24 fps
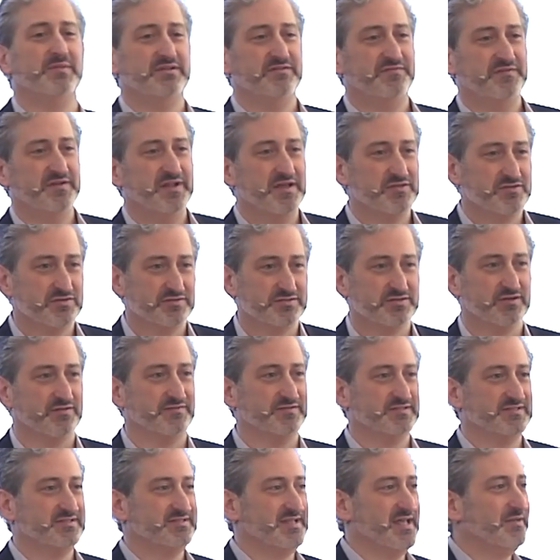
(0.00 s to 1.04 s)
to financial
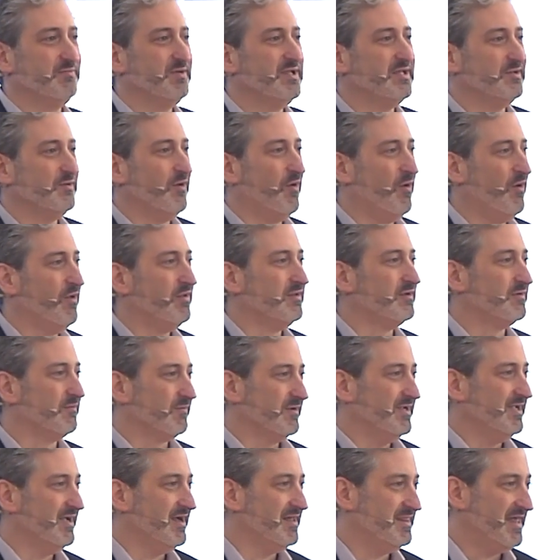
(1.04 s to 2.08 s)
services. I think we can all
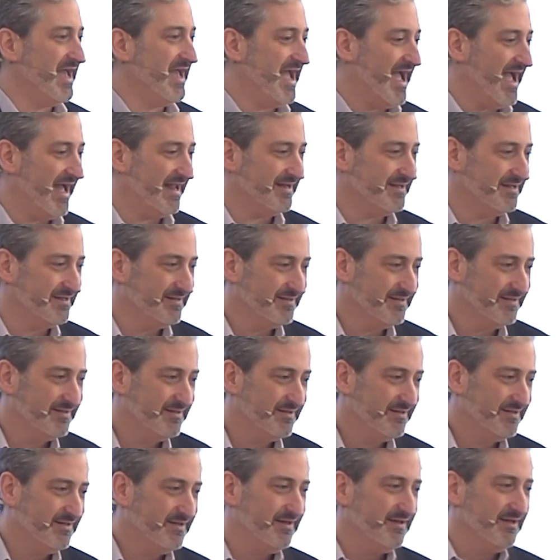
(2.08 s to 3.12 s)
agree on that.
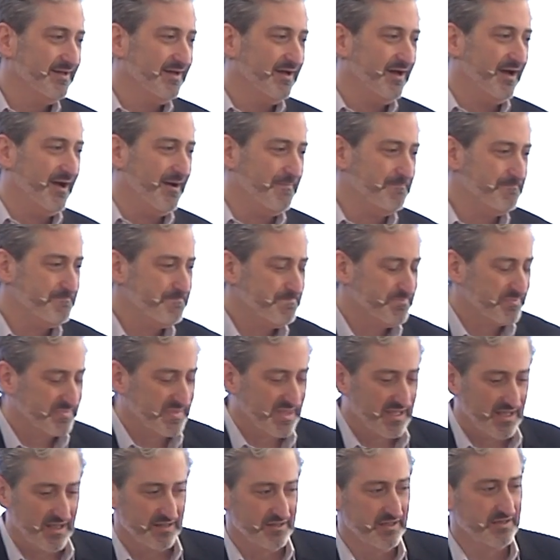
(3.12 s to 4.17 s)

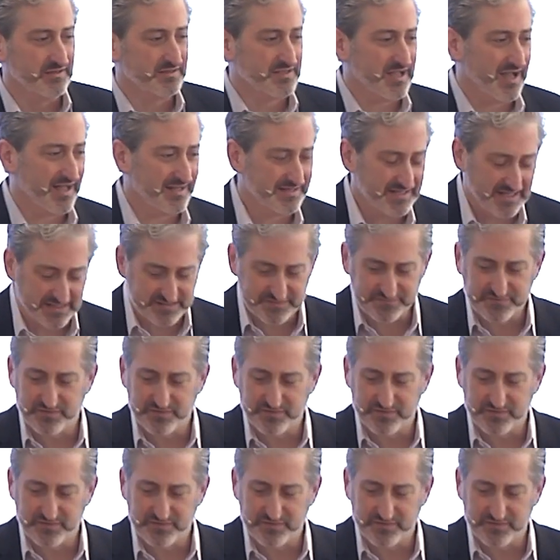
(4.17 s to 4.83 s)
A little context for the